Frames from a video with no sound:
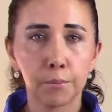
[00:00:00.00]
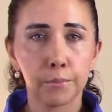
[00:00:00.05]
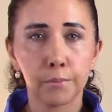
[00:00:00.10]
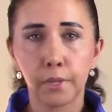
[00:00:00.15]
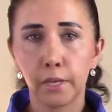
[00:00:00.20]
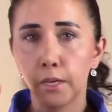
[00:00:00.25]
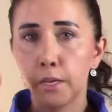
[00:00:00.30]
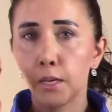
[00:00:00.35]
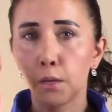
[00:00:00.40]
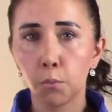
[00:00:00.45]

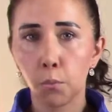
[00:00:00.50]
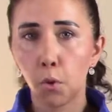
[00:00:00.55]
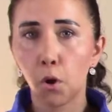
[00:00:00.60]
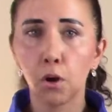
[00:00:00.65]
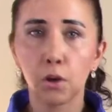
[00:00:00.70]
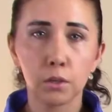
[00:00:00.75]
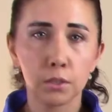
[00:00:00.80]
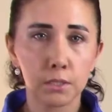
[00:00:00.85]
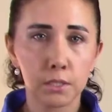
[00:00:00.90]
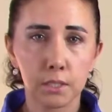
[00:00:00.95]
they hit
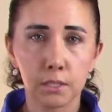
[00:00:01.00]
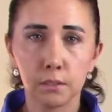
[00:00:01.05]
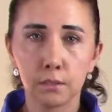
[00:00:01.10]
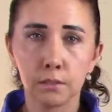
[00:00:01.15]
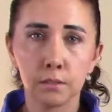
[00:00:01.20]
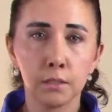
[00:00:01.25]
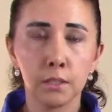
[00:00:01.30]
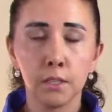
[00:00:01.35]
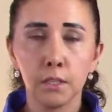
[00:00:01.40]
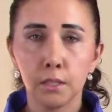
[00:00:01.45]
walls,
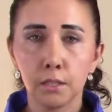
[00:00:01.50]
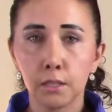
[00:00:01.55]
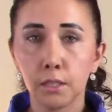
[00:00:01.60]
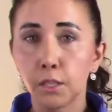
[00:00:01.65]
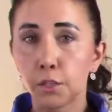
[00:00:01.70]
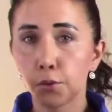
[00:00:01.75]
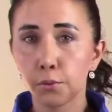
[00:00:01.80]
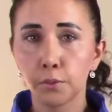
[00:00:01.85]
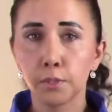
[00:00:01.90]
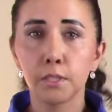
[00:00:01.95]
and
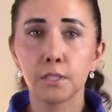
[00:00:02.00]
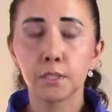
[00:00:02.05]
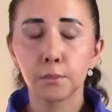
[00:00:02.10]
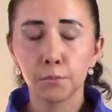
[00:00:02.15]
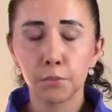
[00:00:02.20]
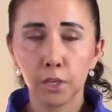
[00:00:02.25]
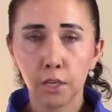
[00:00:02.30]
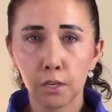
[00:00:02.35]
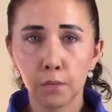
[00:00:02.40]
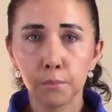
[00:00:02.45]
literally
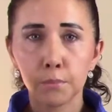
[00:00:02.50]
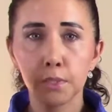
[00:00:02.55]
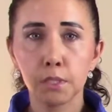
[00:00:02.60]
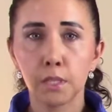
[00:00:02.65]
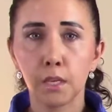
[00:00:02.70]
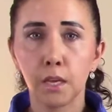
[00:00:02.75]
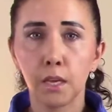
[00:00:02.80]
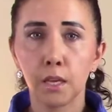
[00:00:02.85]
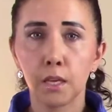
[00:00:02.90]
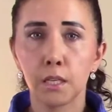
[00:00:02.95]
sometimes,
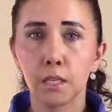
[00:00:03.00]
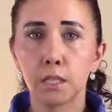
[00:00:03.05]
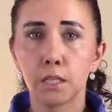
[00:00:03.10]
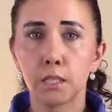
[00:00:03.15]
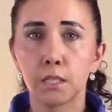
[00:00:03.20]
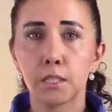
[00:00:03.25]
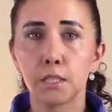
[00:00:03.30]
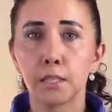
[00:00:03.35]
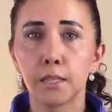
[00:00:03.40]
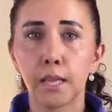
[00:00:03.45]

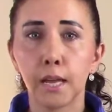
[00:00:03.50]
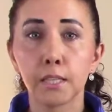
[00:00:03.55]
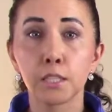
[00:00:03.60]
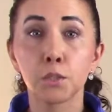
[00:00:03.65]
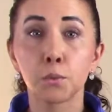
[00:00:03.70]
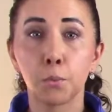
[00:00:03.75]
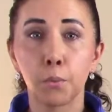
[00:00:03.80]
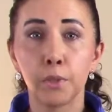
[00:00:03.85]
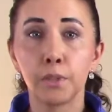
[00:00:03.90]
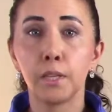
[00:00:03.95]
and
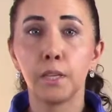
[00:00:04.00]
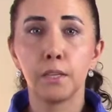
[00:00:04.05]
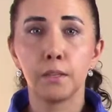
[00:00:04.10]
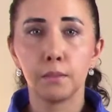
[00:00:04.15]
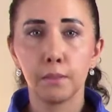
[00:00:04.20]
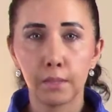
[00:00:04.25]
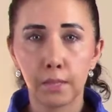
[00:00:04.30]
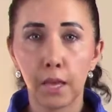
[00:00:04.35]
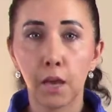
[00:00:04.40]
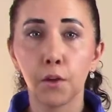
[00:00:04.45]
that's when
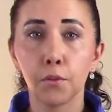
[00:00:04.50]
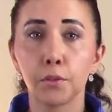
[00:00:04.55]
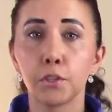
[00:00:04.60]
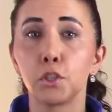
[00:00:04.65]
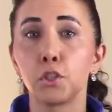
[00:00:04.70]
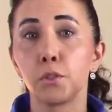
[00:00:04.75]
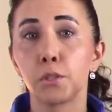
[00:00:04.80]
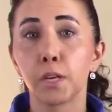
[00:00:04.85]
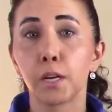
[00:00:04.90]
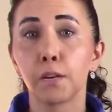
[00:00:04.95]
the health
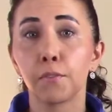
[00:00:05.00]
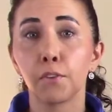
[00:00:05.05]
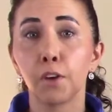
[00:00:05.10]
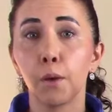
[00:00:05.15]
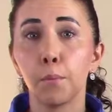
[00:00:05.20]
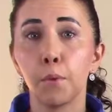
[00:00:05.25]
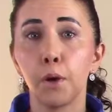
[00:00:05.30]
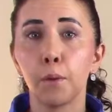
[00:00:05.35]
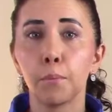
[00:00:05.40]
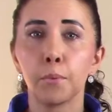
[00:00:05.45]
issues kind of
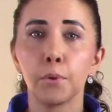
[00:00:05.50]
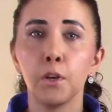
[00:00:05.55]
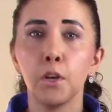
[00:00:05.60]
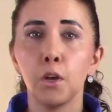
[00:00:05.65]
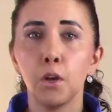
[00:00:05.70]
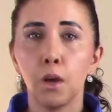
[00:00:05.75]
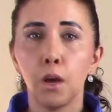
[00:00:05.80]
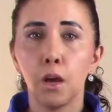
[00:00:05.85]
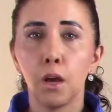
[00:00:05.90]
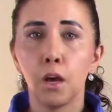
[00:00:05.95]
come up.
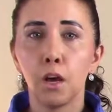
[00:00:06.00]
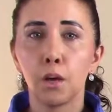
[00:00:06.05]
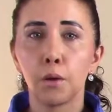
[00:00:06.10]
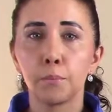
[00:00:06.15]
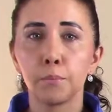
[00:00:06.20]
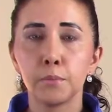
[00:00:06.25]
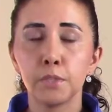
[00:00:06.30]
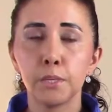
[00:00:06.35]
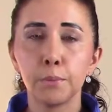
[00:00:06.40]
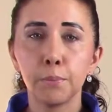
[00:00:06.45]

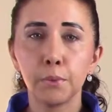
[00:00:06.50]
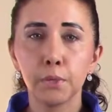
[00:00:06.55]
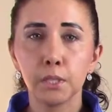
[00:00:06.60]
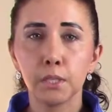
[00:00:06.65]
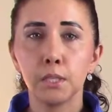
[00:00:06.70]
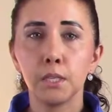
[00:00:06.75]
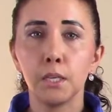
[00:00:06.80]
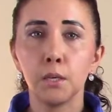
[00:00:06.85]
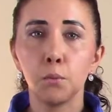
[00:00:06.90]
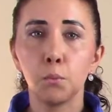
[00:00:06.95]

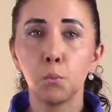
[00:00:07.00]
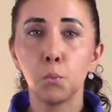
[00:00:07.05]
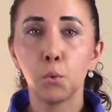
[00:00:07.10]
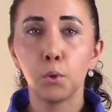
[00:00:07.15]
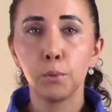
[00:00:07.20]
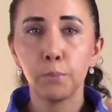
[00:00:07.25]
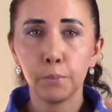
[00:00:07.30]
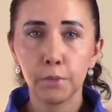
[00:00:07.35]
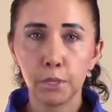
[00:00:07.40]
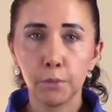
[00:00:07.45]
Typically,
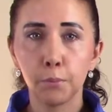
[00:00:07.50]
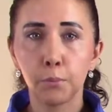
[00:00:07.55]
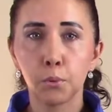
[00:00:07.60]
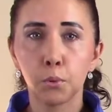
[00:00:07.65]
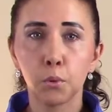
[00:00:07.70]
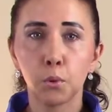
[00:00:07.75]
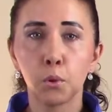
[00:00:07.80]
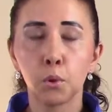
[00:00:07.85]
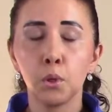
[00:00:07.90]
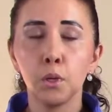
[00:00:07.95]
wood
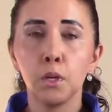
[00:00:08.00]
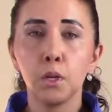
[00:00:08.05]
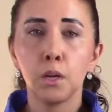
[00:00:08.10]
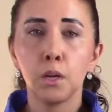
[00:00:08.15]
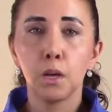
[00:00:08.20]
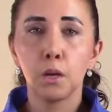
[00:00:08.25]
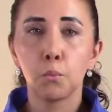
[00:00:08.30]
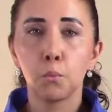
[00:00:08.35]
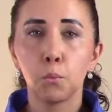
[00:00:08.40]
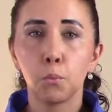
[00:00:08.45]
people
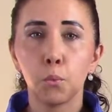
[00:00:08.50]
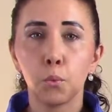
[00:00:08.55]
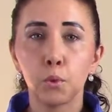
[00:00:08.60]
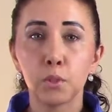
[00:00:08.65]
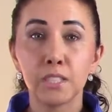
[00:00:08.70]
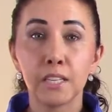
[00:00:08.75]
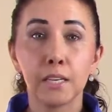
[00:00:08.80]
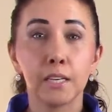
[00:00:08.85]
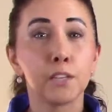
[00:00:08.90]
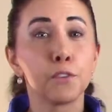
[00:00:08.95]
will
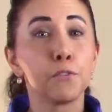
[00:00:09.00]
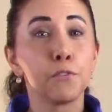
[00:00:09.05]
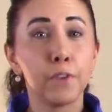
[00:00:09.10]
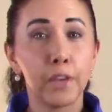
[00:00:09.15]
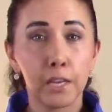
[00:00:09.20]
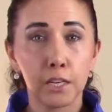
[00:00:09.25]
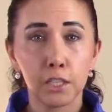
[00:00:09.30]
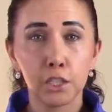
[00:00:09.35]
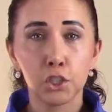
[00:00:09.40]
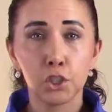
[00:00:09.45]
take
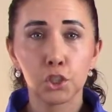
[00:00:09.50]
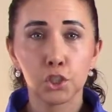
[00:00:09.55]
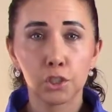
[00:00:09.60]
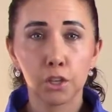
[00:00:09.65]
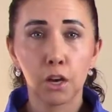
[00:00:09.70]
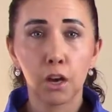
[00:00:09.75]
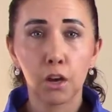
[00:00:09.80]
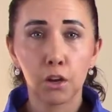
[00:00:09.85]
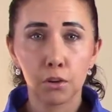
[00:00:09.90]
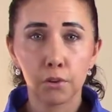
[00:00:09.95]
advantage
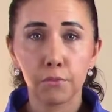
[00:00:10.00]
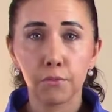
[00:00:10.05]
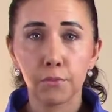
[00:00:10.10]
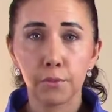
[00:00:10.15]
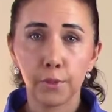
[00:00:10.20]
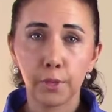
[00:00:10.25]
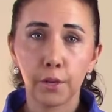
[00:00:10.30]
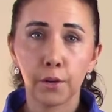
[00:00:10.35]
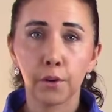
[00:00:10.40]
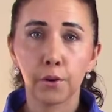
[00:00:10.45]
of
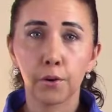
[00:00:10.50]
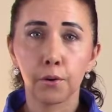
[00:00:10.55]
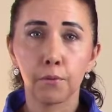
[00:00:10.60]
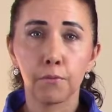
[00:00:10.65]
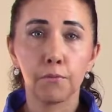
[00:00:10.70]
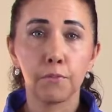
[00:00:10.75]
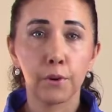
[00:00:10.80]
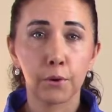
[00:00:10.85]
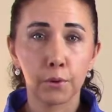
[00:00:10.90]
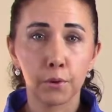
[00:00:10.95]

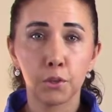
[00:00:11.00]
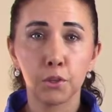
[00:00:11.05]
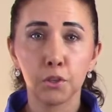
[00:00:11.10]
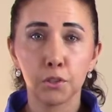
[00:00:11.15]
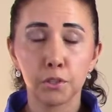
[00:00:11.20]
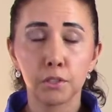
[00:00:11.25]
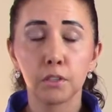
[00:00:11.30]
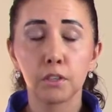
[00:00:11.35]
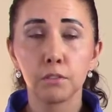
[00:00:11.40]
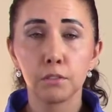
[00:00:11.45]
their very
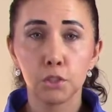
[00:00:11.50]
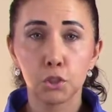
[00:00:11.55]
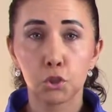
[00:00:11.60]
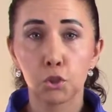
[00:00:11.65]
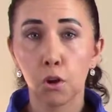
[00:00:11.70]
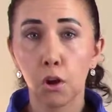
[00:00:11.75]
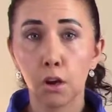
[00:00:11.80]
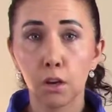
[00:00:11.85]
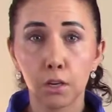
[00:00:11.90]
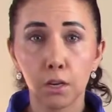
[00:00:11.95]
good,
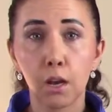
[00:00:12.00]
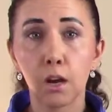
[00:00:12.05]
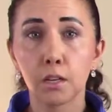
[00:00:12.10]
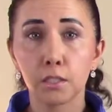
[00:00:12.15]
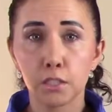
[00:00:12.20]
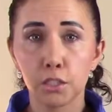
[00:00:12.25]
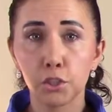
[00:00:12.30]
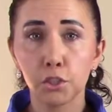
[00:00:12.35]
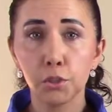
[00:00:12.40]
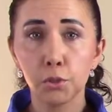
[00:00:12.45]
strong
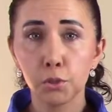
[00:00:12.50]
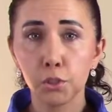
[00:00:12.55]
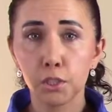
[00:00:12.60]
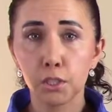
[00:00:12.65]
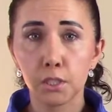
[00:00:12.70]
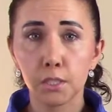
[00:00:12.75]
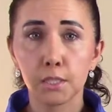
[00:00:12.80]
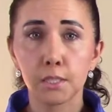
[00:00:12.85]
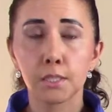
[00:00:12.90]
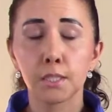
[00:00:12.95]

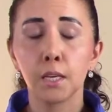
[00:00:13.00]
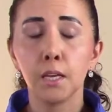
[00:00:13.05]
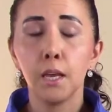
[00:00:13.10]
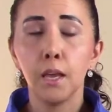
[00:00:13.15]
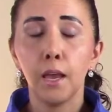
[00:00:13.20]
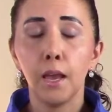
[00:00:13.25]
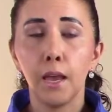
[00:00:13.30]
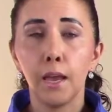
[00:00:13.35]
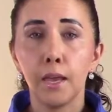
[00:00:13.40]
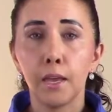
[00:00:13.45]
constitutions,
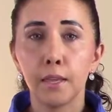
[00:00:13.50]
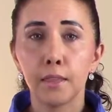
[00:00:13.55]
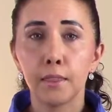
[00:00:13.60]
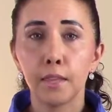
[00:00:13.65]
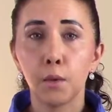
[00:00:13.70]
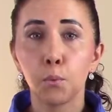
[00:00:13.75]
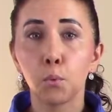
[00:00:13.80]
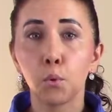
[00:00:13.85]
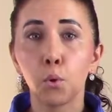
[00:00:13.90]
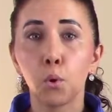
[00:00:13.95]
and
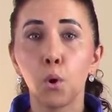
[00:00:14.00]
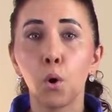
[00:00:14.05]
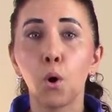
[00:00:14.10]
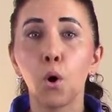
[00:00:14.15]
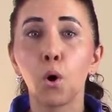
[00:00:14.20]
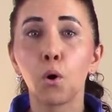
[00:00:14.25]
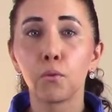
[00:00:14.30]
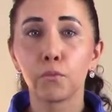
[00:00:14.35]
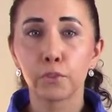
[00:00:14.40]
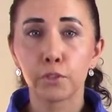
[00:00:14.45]
they will
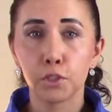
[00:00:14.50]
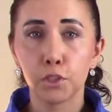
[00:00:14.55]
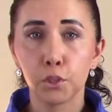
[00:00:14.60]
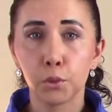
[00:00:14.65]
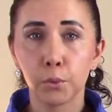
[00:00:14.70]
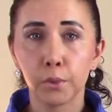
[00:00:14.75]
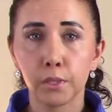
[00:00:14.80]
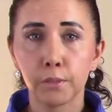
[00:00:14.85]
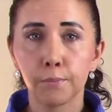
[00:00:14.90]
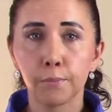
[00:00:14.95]

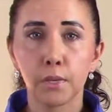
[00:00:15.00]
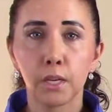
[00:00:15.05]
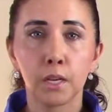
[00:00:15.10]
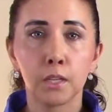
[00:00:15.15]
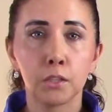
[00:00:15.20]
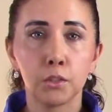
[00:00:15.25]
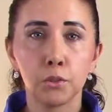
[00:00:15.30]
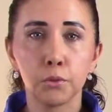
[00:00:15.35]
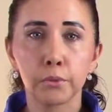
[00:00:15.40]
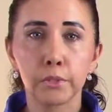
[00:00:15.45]
overdo it.
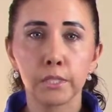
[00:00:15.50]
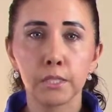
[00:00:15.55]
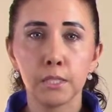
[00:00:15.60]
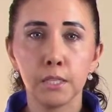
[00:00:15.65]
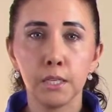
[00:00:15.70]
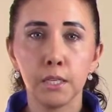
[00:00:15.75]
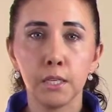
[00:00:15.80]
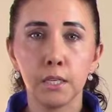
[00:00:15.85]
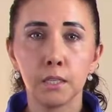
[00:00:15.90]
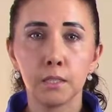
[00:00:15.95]
And you'll
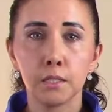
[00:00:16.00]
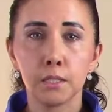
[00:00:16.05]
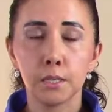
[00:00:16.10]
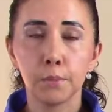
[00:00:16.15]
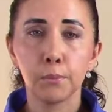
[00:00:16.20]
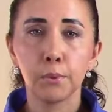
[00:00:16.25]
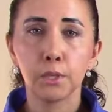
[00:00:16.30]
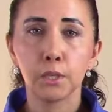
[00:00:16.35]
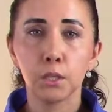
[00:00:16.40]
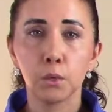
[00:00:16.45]
see
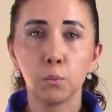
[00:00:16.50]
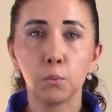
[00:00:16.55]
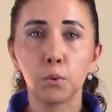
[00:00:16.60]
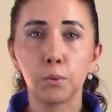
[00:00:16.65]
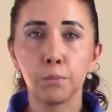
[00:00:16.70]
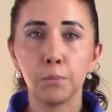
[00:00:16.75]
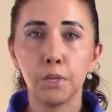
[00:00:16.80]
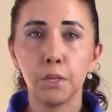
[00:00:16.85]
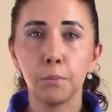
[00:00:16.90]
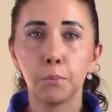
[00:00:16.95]
typically
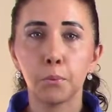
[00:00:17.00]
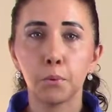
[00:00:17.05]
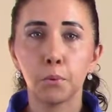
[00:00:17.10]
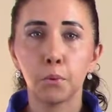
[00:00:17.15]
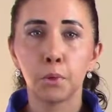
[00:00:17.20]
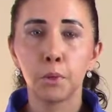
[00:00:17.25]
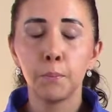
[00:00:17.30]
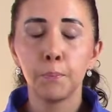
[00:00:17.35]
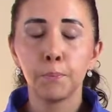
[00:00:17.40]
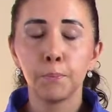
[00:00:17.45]
wood
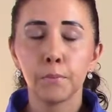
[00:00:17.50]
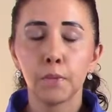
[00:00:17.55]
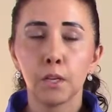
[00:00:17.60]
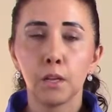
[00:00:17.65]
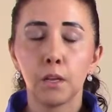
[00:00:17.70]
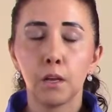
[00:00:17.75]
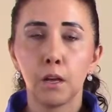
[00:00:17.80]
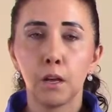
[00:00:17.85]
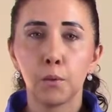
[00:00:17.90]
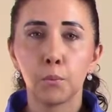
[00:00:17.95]
people
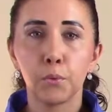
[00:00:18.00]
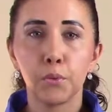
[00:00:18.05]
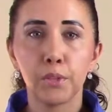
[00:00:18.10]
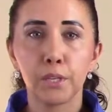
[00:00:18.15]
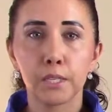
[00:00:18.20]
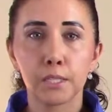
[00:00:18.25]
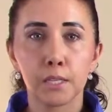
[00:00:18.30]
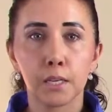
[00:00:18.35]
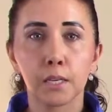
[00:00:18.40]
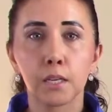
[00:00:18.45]
with
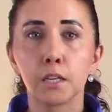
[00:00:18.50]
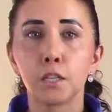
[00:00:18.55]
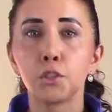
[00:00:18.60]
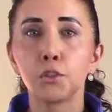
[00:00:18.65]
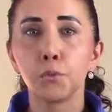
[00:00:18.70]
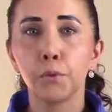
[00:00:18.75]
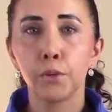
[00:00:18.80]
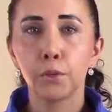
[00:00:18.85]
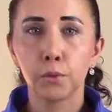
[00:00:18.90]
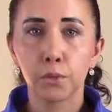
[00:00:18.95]
things like
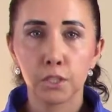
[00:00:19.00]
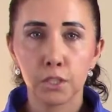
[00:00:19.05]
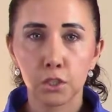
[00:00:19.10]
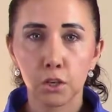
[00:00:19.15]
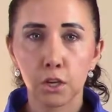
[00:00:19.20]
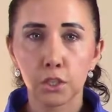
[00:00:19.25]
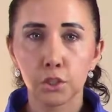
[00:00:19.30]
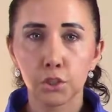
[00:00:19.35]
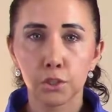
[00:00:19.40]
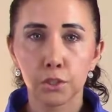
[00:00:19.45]
adrenal
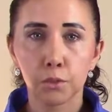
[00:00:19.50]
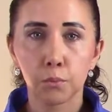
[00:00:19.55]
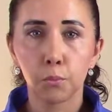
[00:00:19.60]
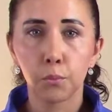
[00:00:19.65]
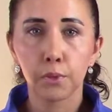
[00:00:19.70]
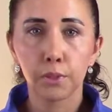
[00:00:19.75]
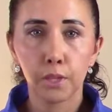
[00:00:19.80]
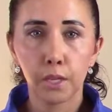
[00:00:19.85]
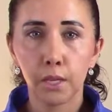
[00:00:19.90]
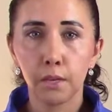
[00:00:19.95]
exhaustion,
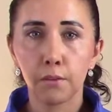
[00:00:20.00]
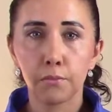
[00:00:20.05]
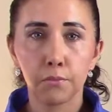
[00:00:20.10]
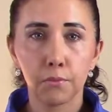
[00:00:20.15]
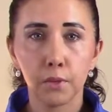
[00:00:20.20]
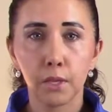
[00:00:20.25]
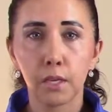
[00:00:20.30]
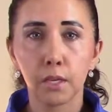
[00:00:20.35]
when they've